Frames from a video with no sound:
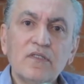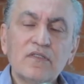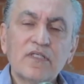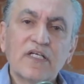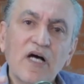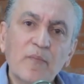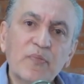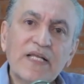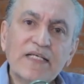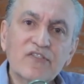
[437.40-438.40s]
The
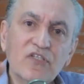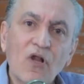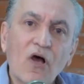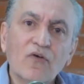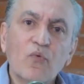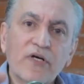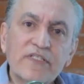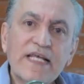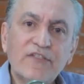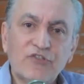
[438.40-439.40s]
complex clockwork
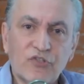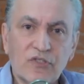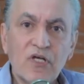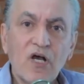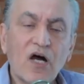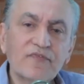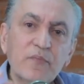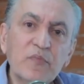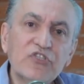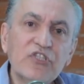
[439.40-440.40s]
nature of the
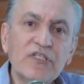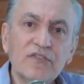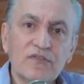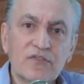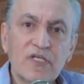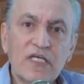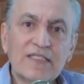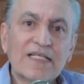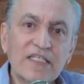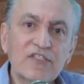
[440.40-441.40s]
machines
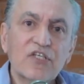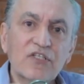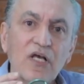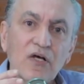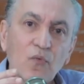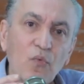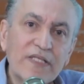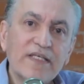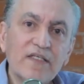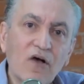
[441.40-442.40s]
that is
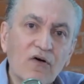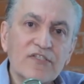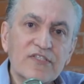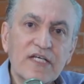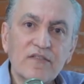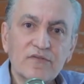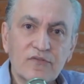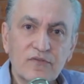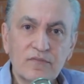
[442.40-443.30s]
within our cells.